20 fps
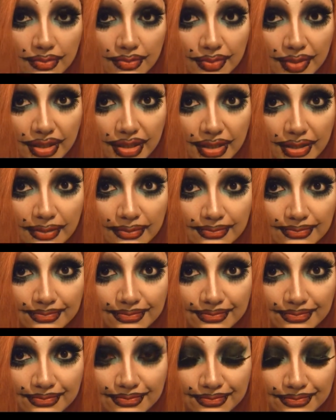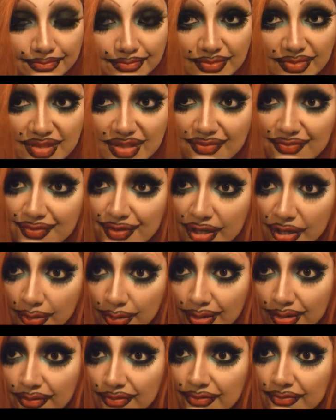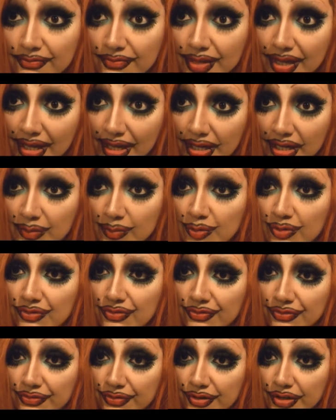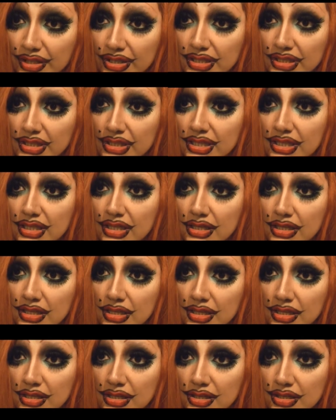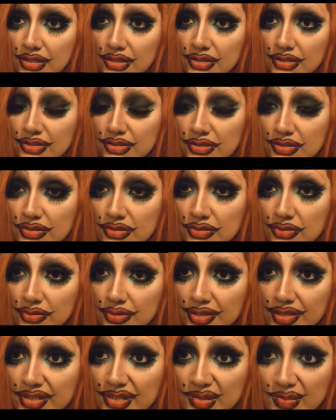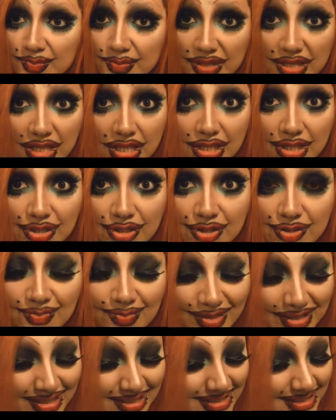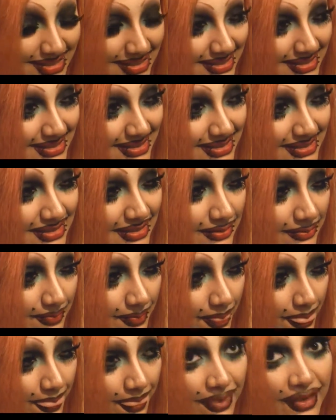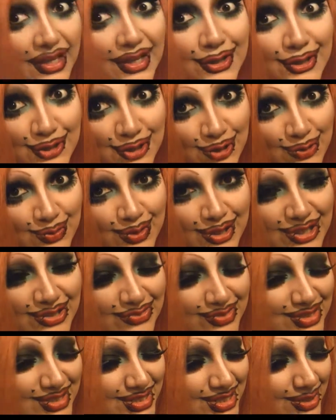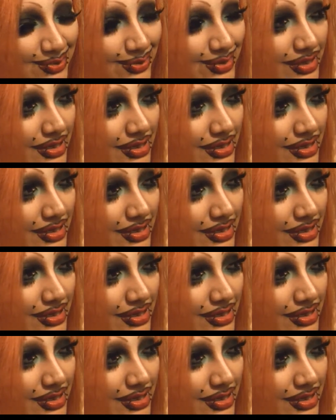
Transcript: But, it's a very animal-friendly sort of speech, but two birds, one stone.